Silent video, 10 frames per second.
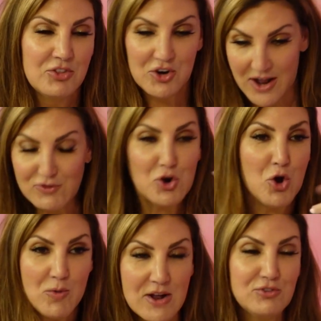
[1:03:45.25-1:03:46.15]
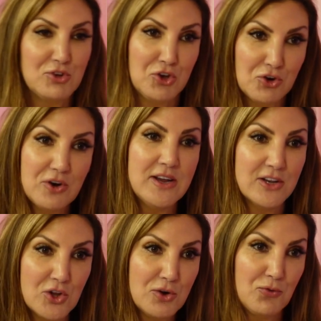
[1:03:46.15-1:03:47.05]
They're going to have to go around security and
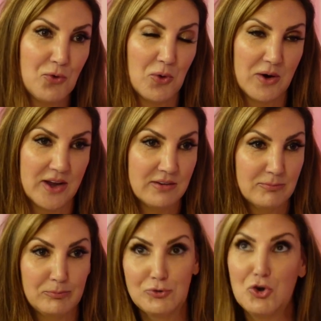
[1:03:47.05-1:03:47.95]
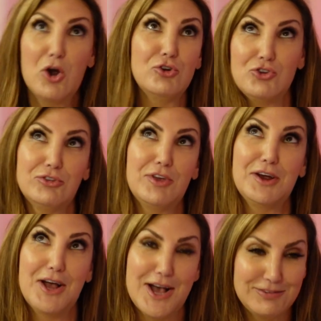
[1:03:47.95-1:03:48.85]
look for it. Stars just like
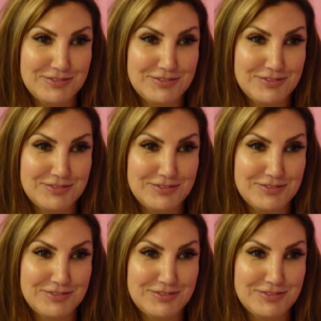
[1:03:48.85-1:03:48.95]
us.